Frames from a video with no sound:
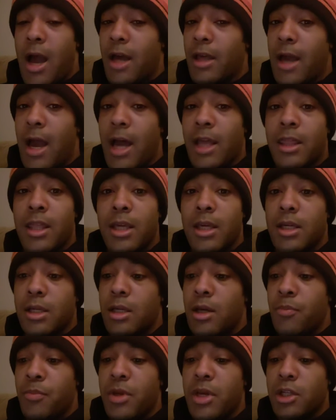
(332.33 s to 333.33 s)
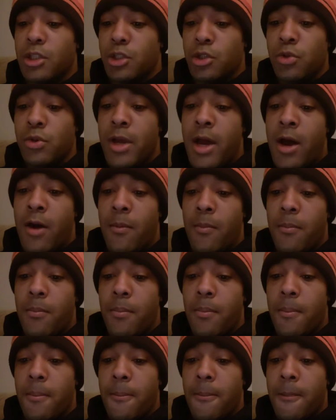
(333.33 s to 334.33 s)
I think it can be a shootout,
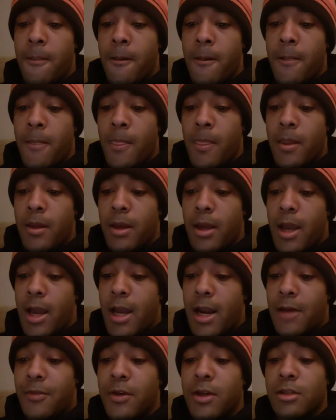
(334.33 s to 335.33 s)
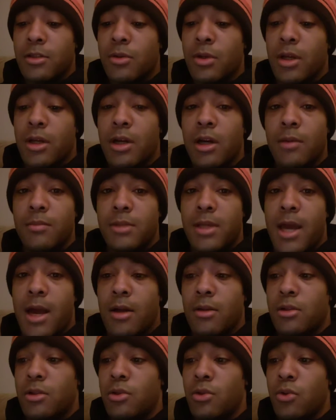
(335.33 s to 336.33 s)
and I think it's going to come
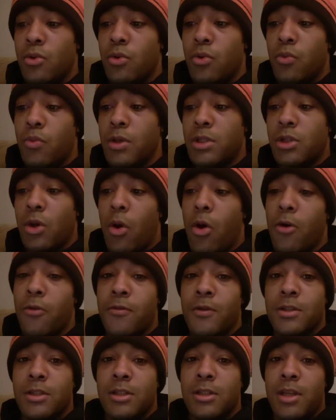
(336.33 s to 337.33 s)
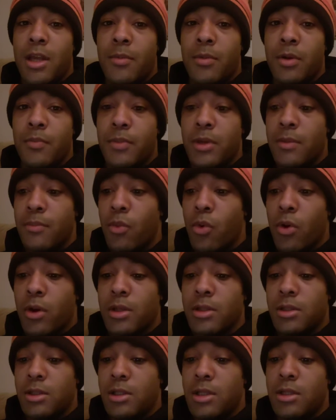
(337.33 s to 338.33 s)
down to which offense is able to be more
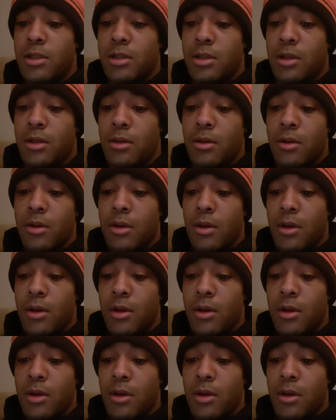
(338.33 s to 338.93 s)
consistent.